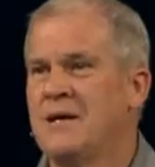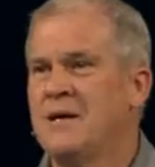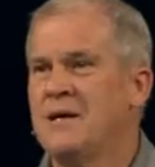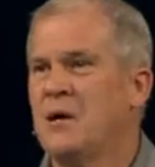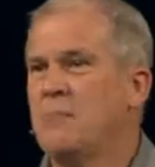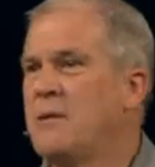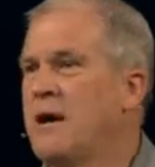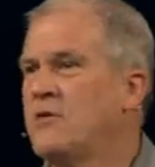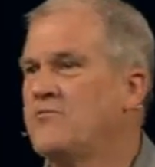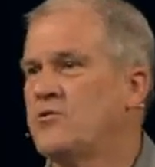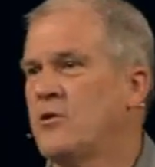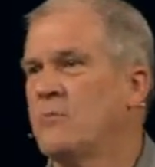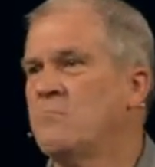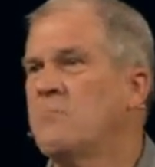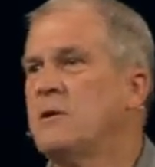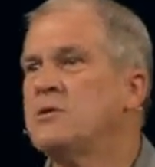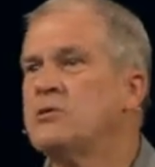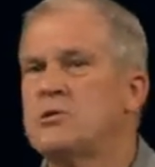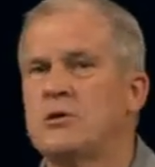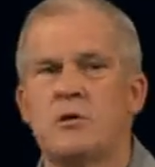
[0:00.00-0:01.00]
about their
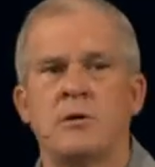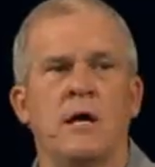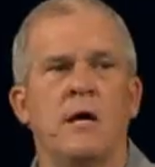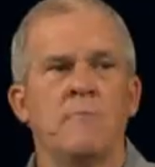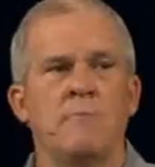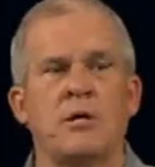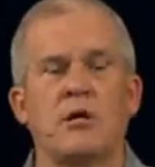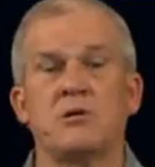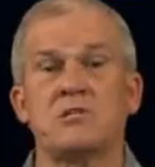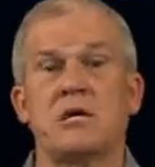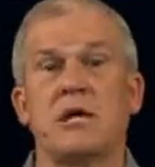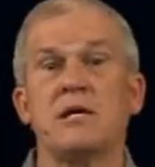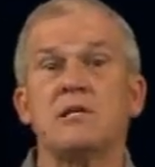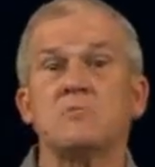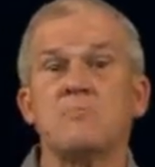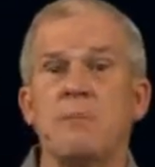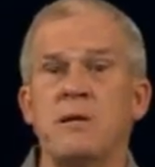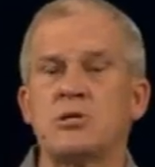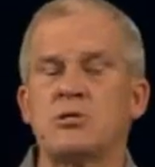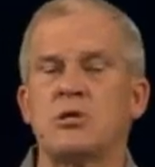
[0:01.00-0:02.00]
mission because
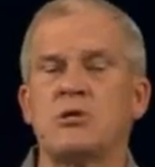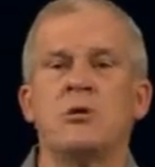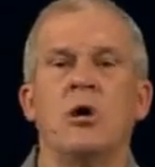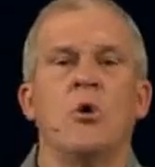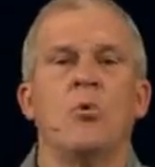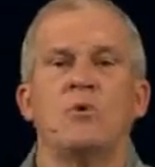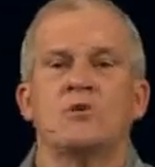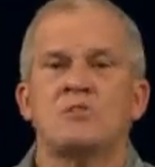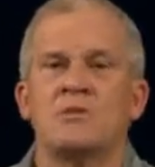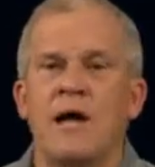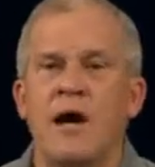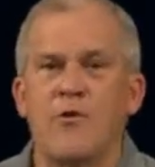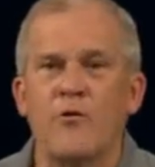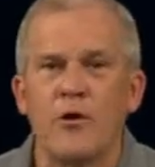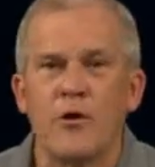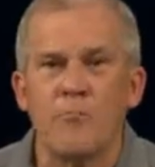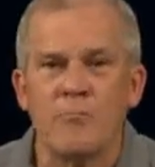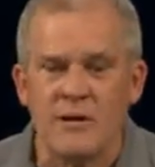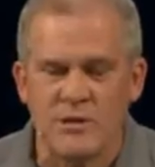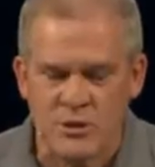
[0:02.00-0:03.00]
his mission was now
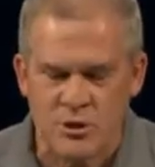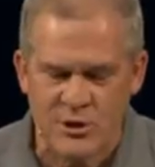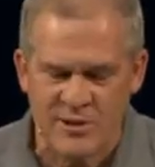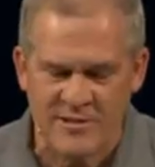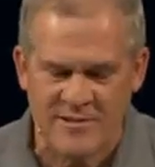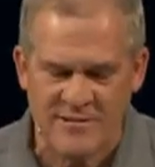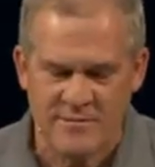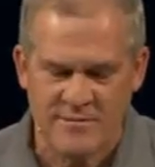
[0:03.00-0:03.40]
their mission.